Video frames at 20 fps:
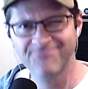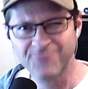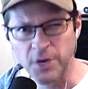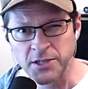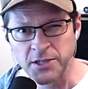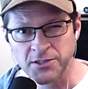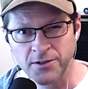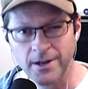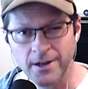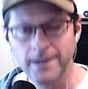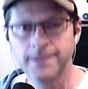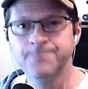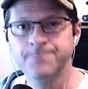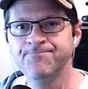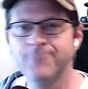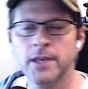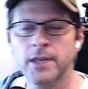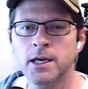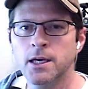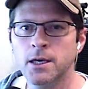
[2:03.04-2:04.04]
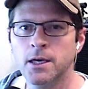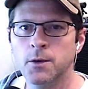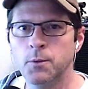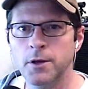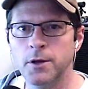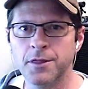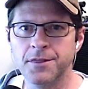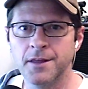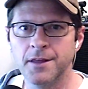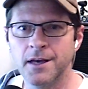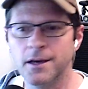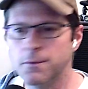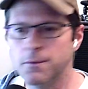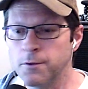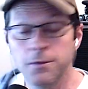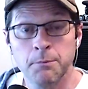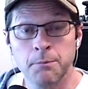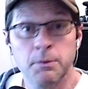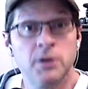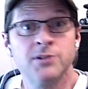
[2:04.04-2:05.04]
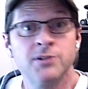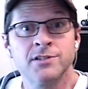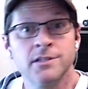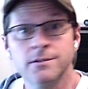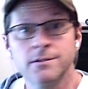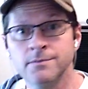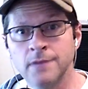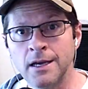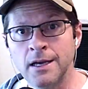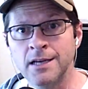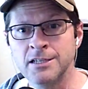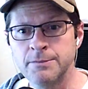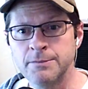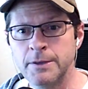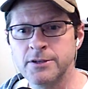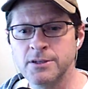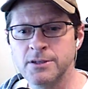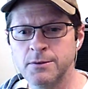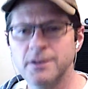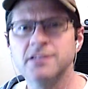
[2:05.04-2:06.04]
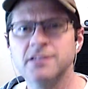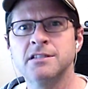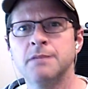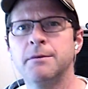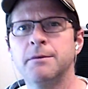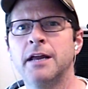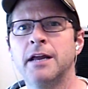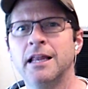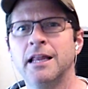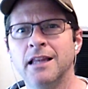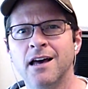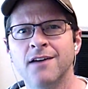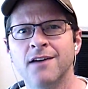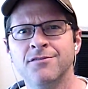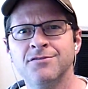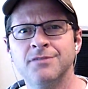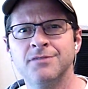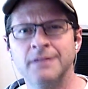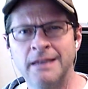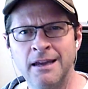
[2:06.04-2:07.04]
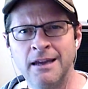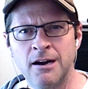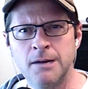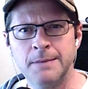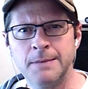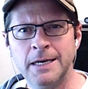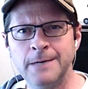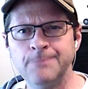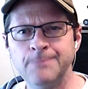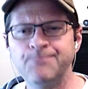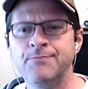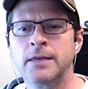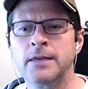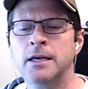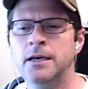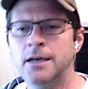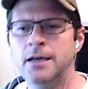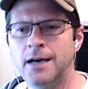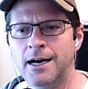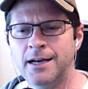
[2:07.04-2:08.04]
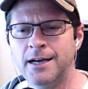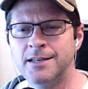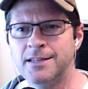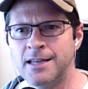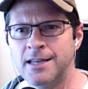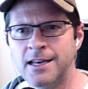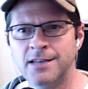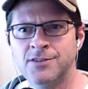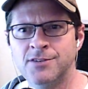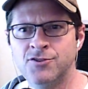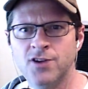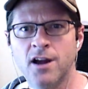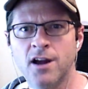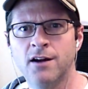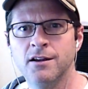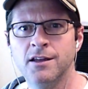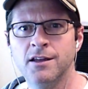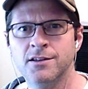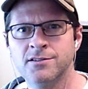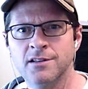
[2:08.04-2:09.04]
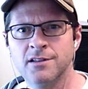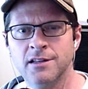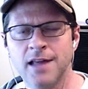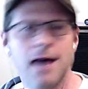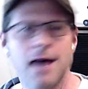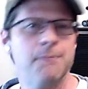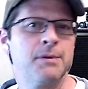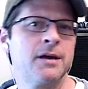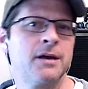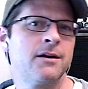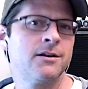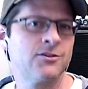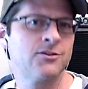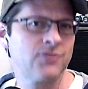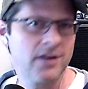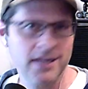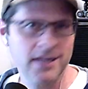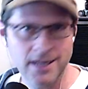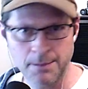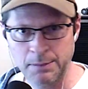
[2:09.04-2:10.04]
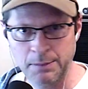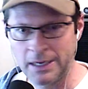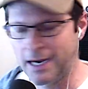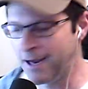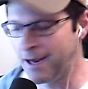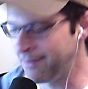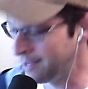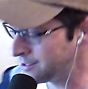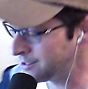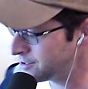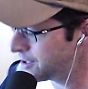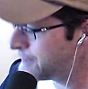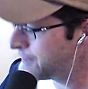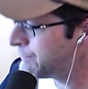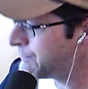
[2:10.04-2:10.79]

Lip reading: frustrated with a person, especially when it's someone I love and care about. And it generally is a lot better to try to get behind that. So